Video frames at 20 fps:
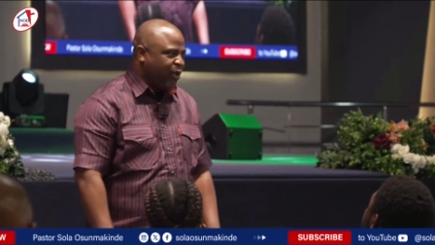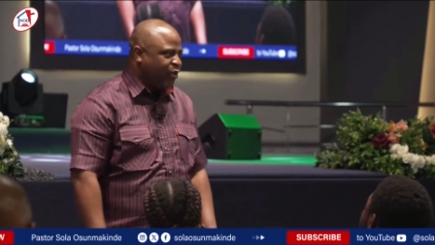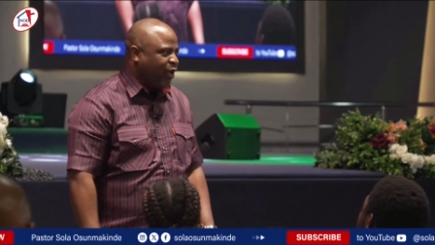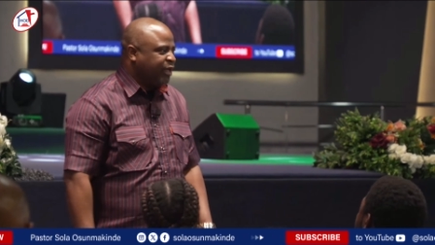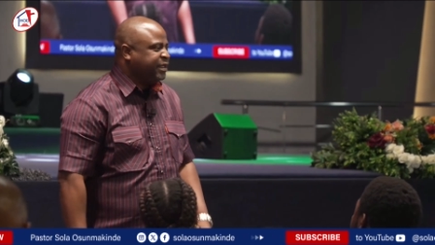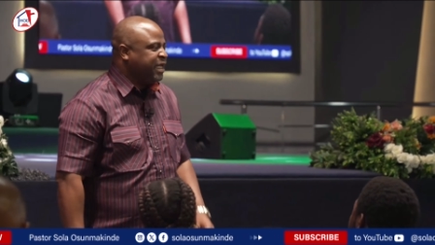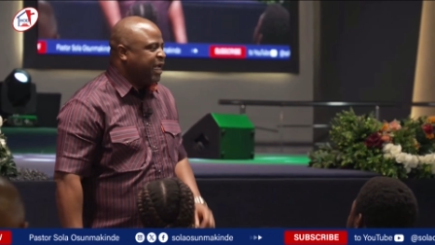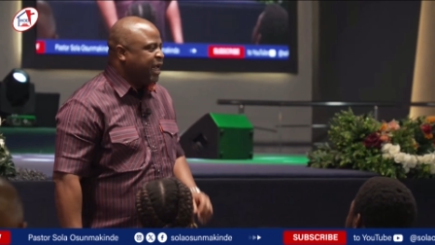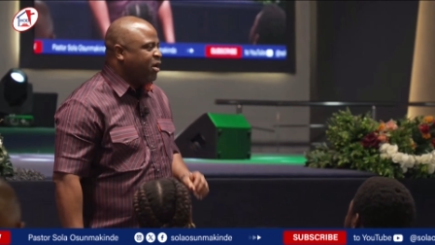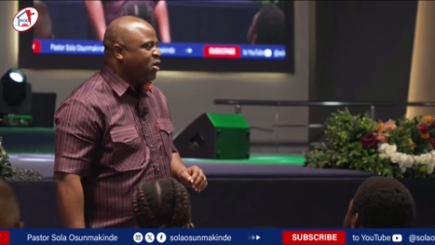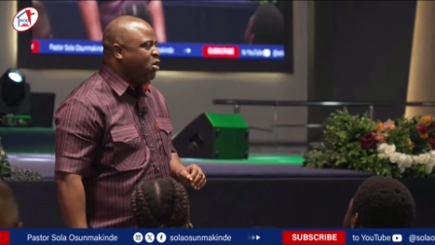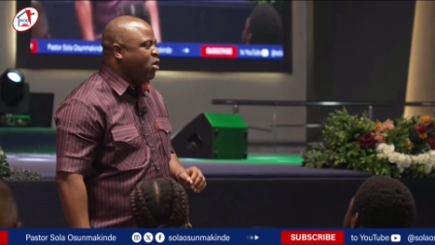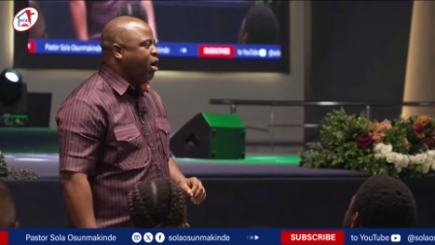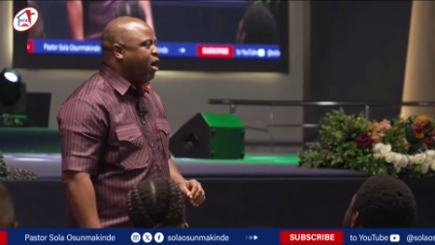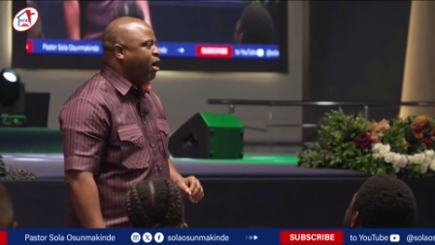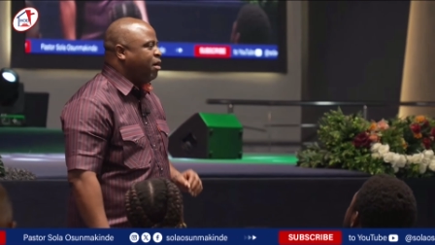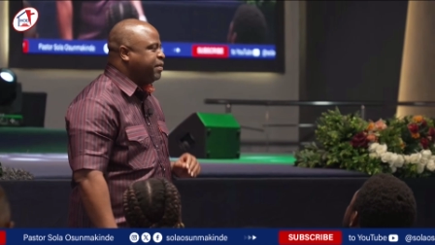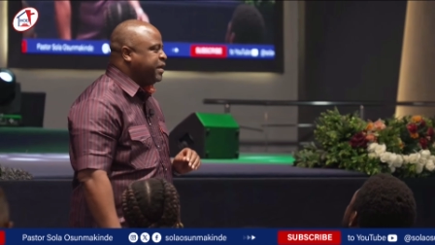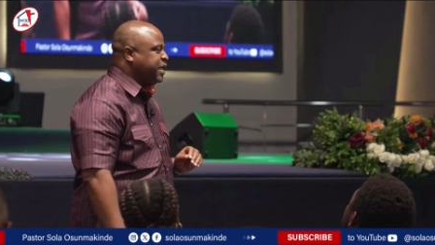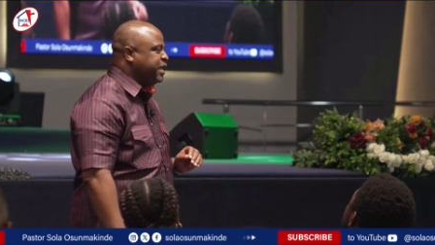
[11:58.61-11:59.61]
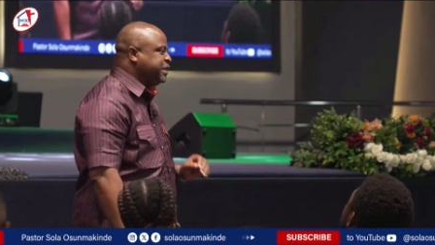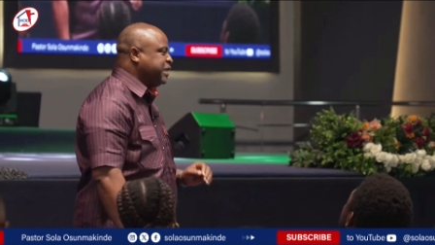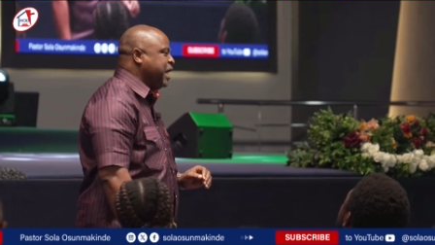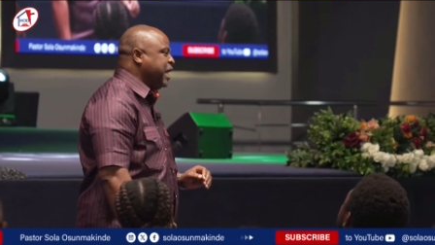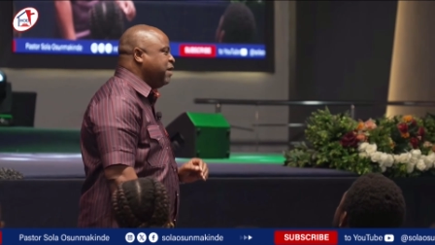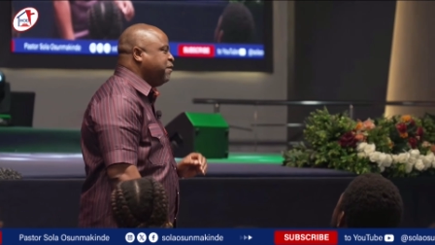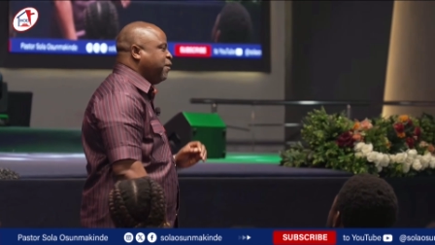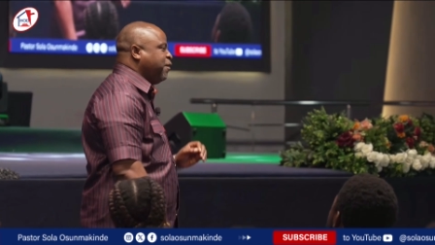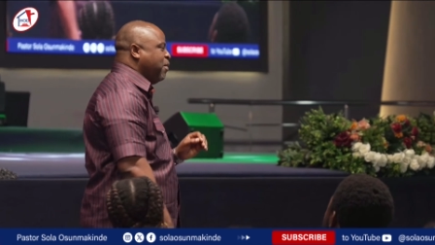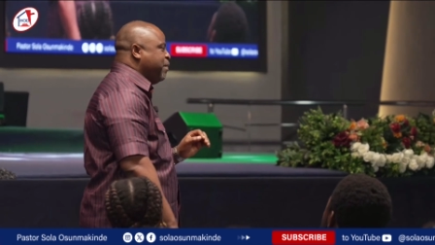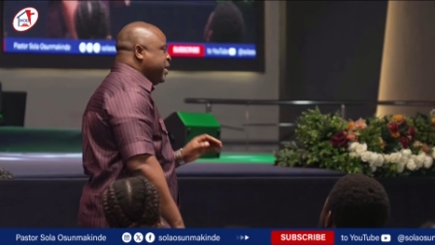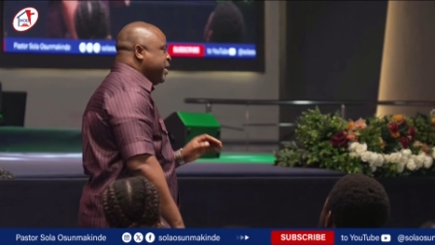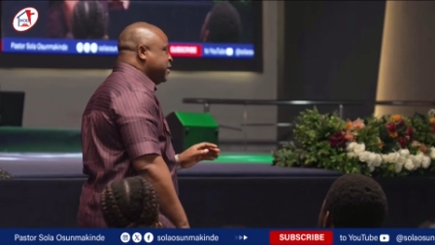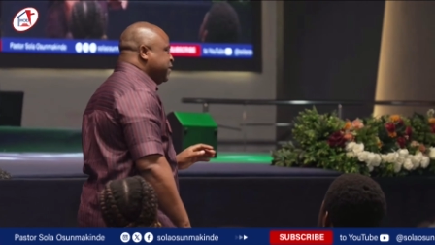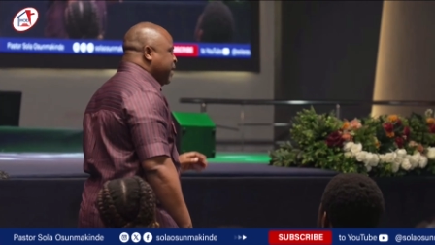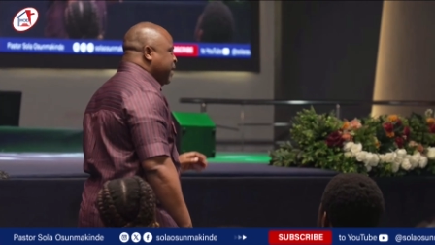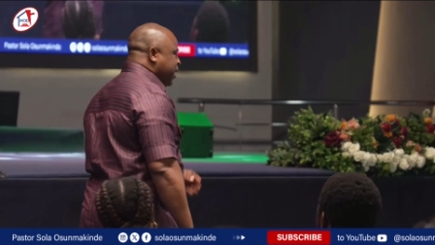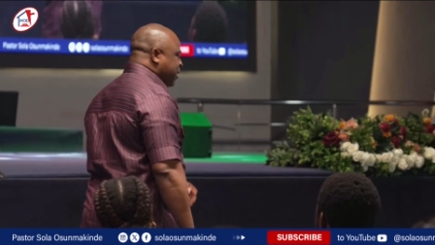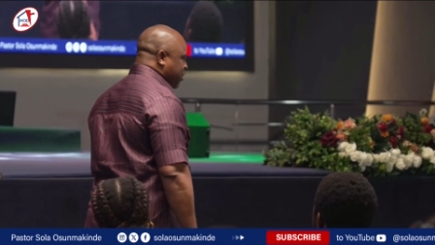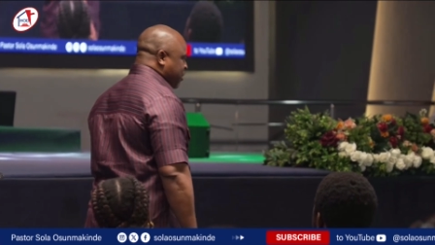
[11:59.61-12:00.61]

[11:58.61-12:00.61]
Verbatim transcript: Because the law of this life forbids